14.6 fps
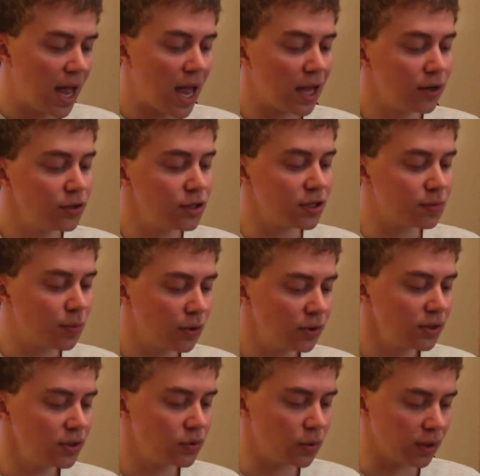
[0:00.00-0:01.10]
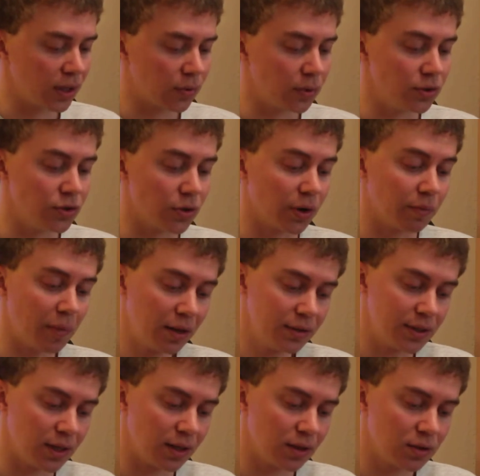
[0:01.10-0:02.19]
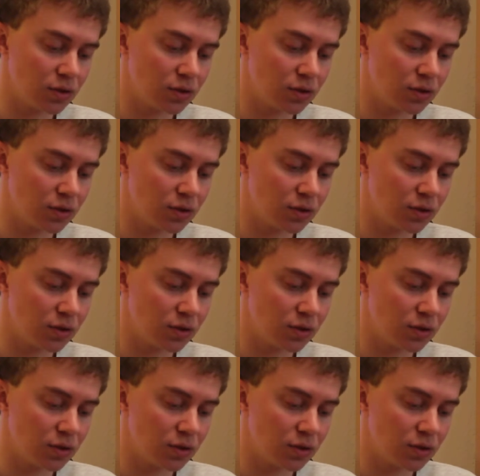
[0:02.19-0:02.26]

Energy is put into a liquid during melting,